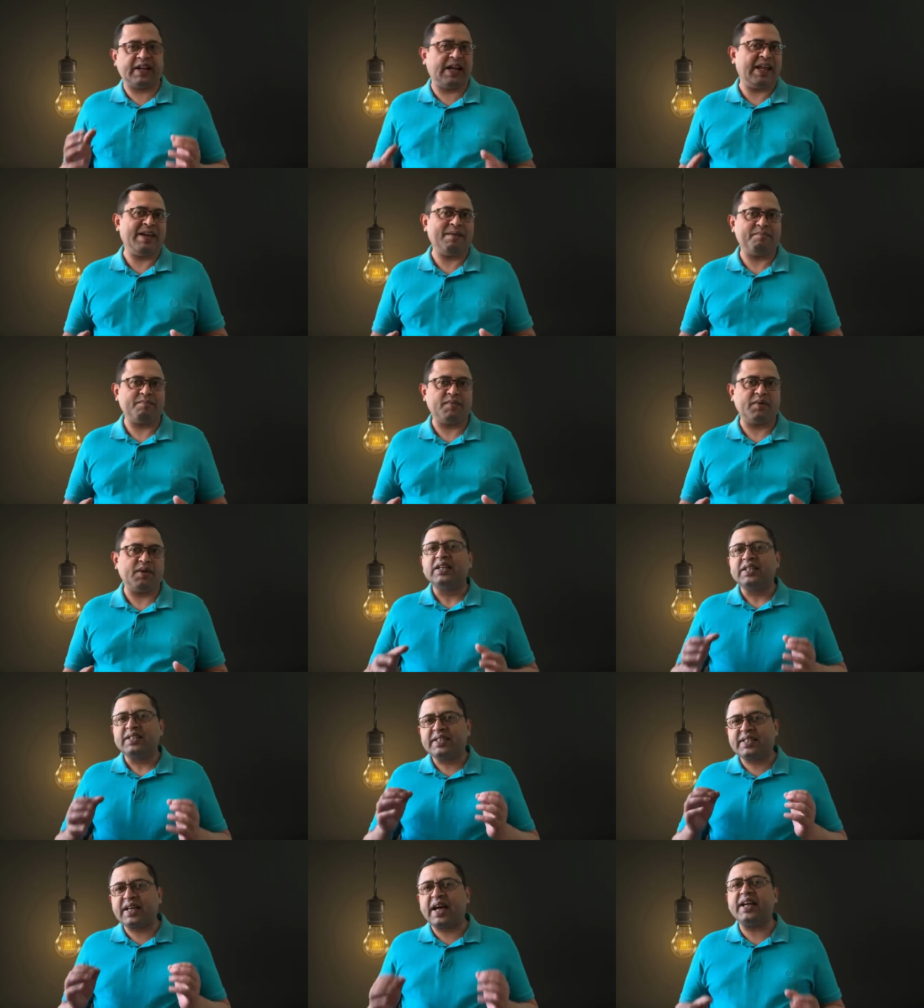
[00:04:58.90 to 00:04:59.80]
claim.
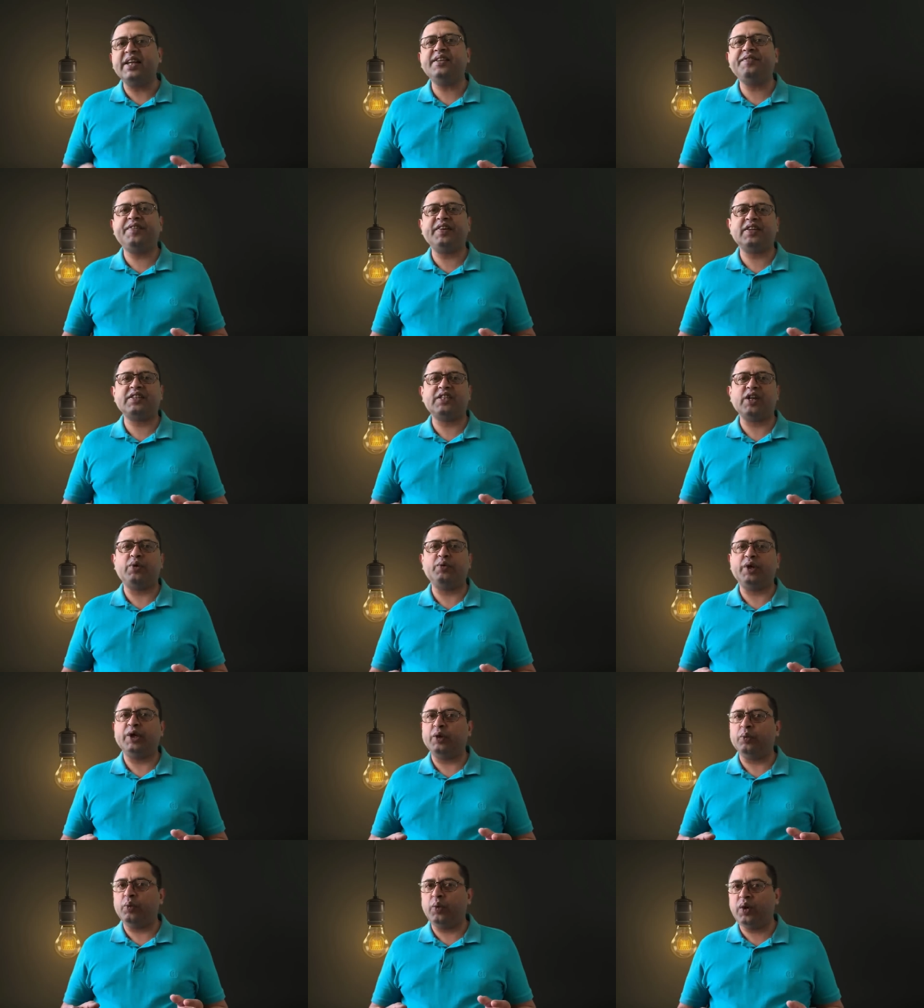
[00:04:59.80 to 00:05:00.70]
Scientific
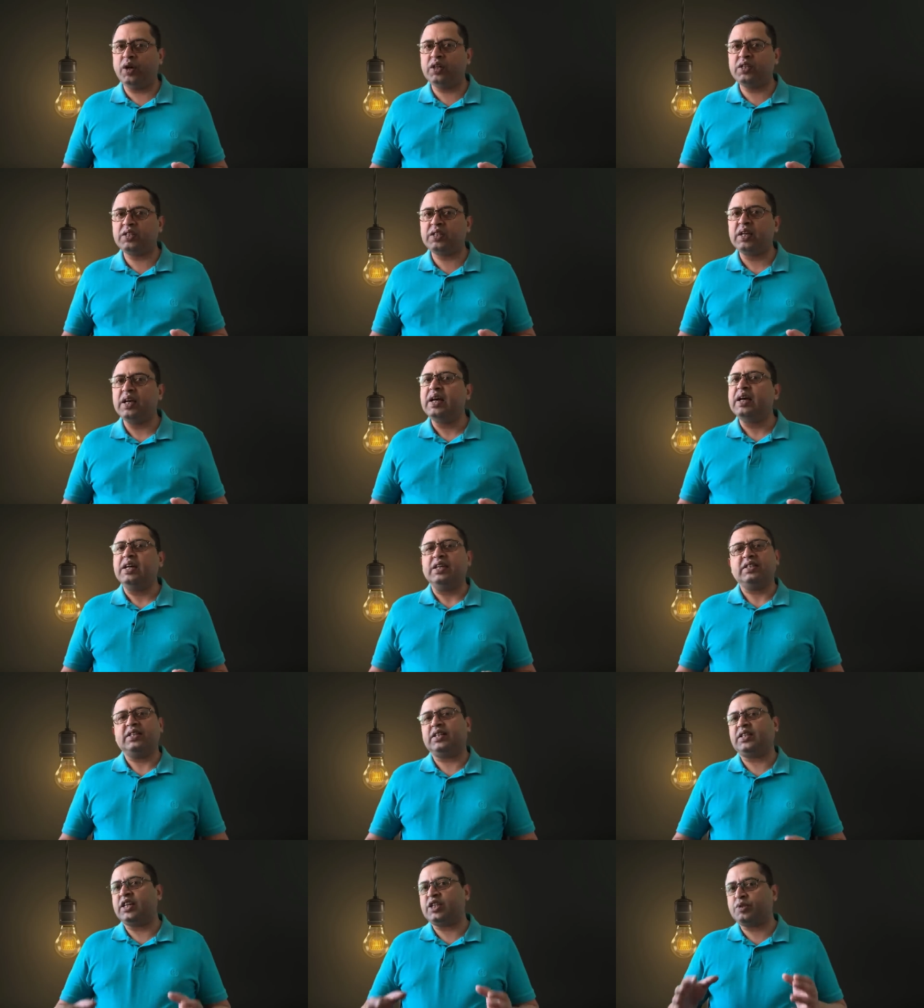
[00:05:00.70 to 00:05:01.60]
sounding words
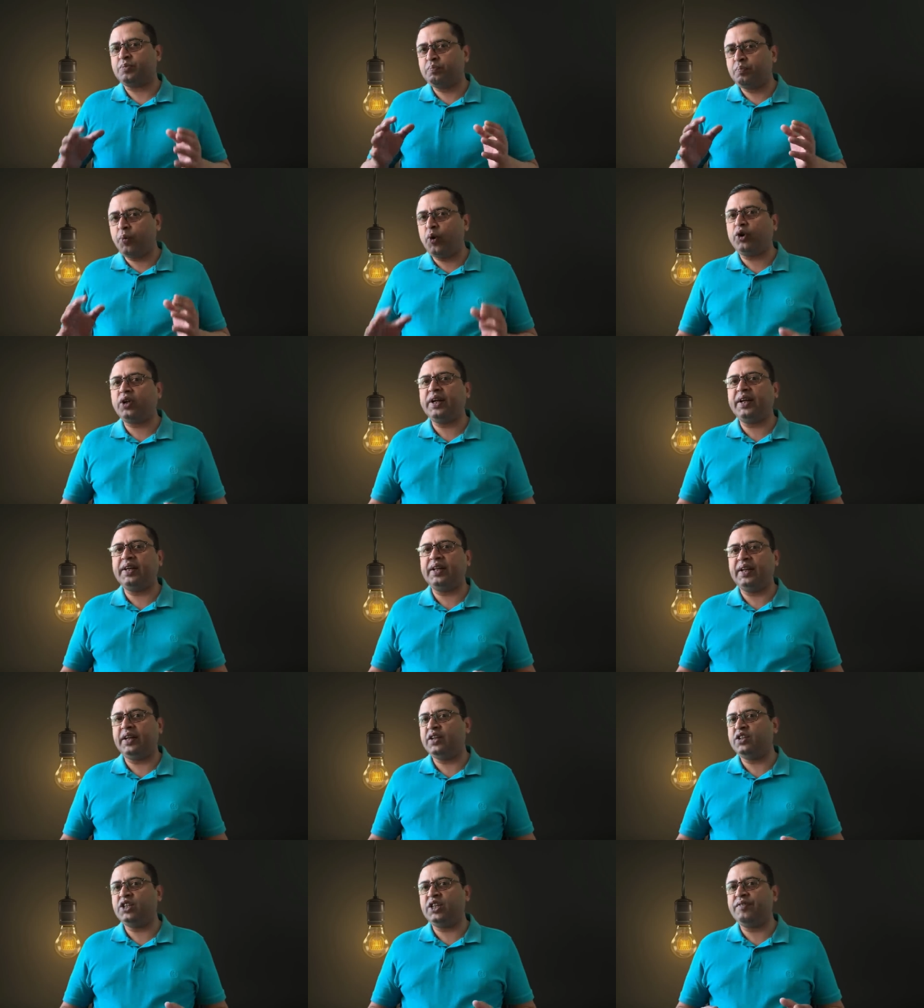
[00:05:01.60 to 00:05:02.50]
such as potent
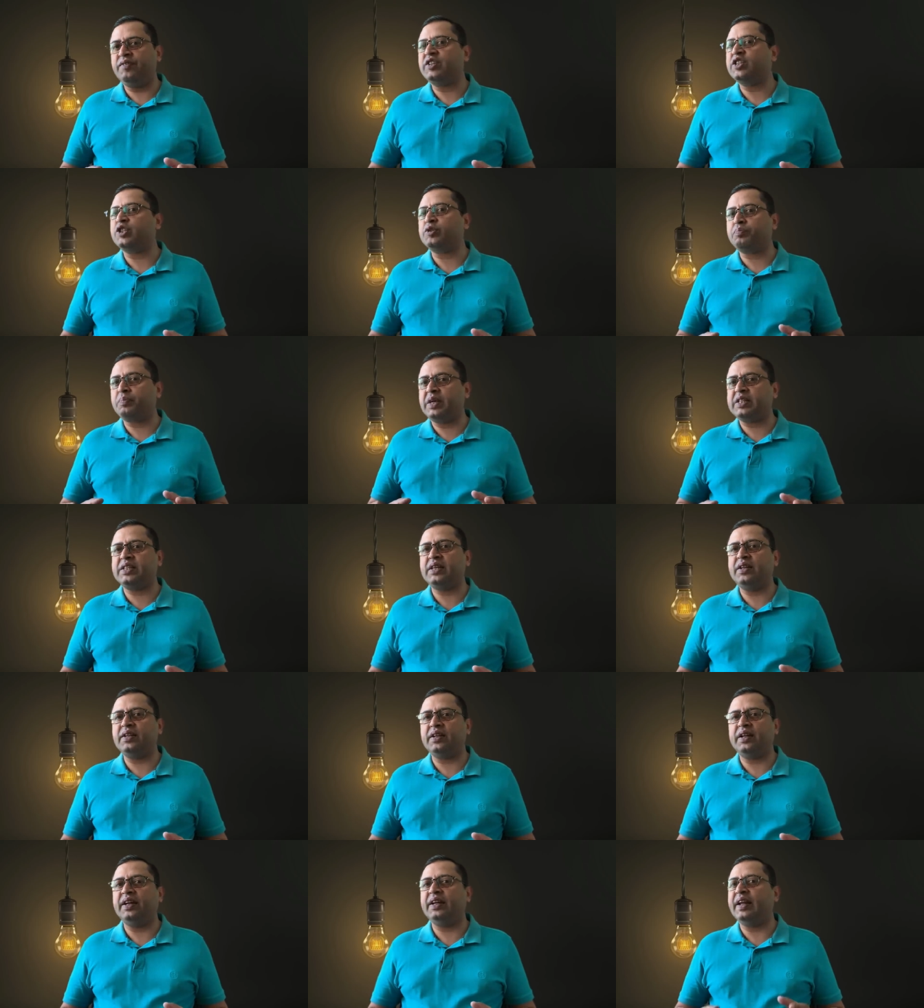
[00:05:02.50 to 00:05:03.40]
energy, which is
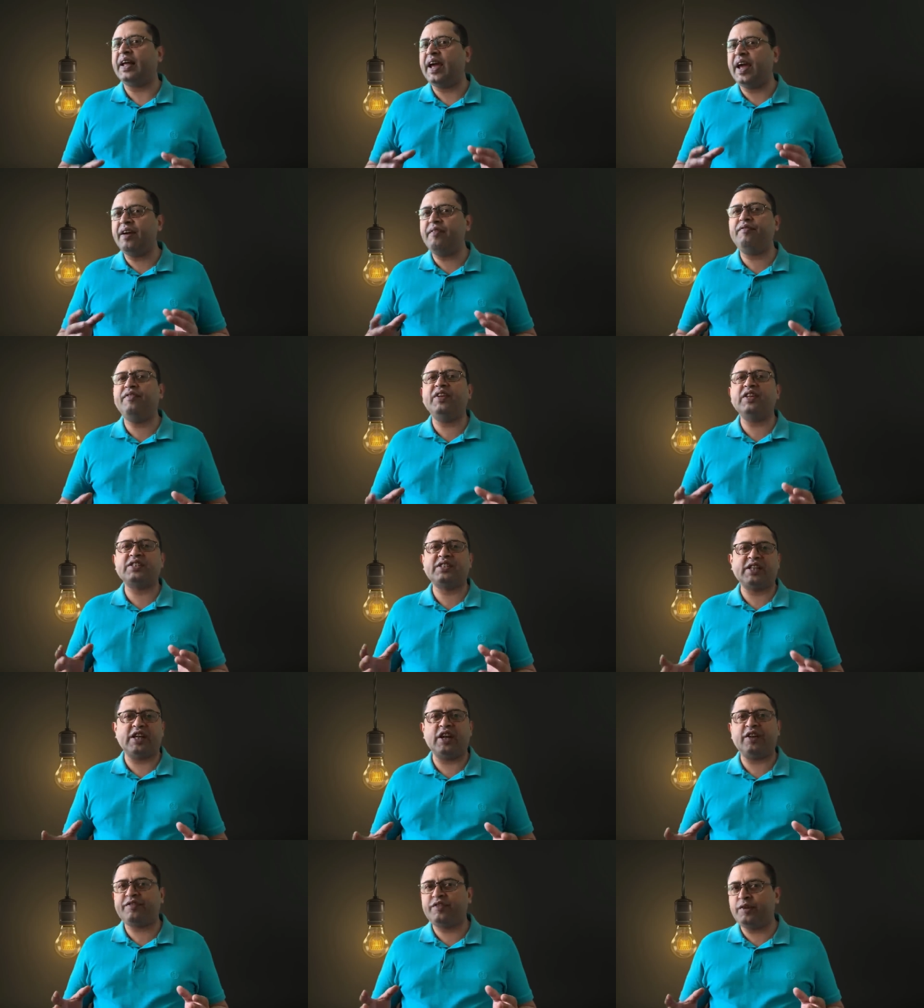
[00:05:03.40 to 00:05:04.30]
present in every
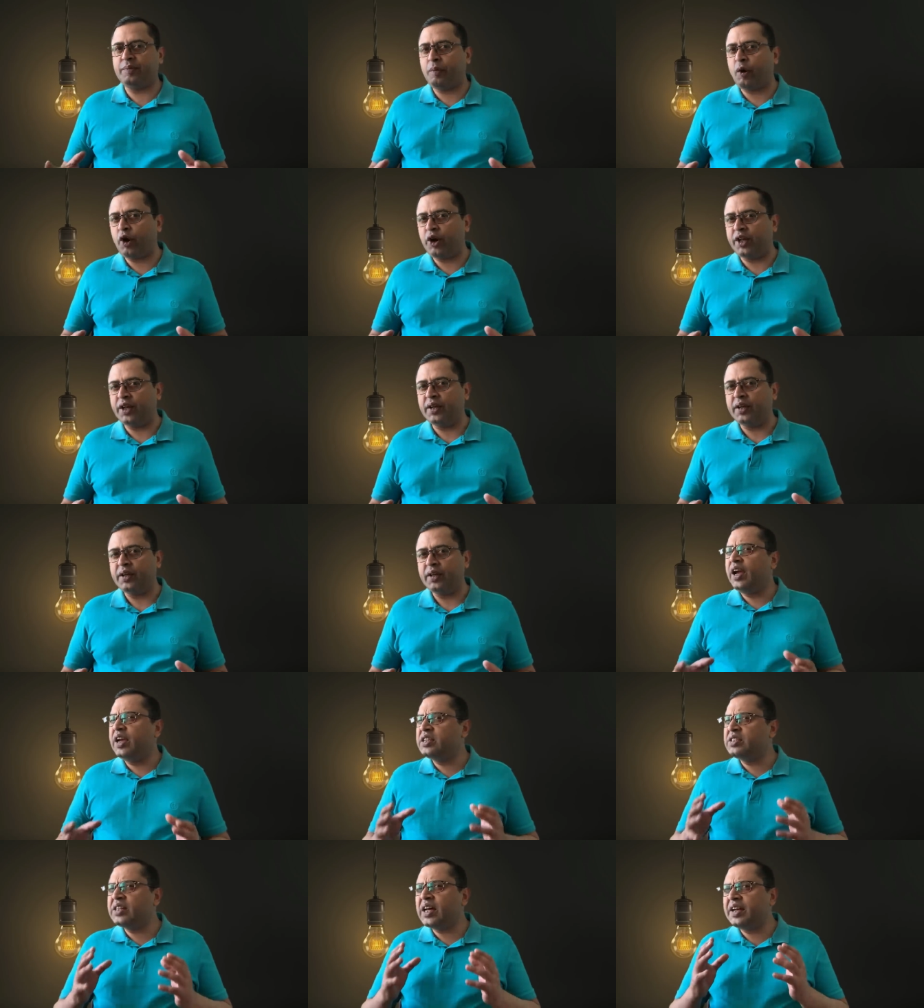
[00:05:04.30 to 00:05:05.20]
cell of the body.
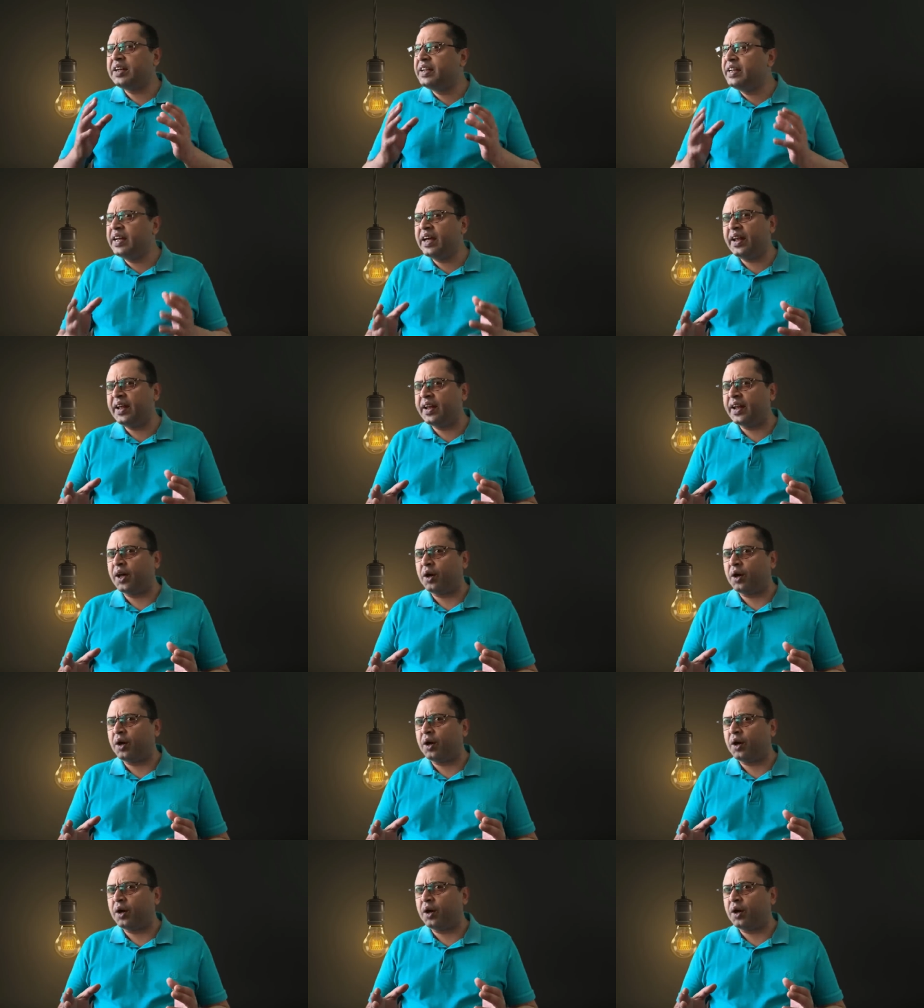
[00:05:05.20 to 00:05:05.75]
Is that DNA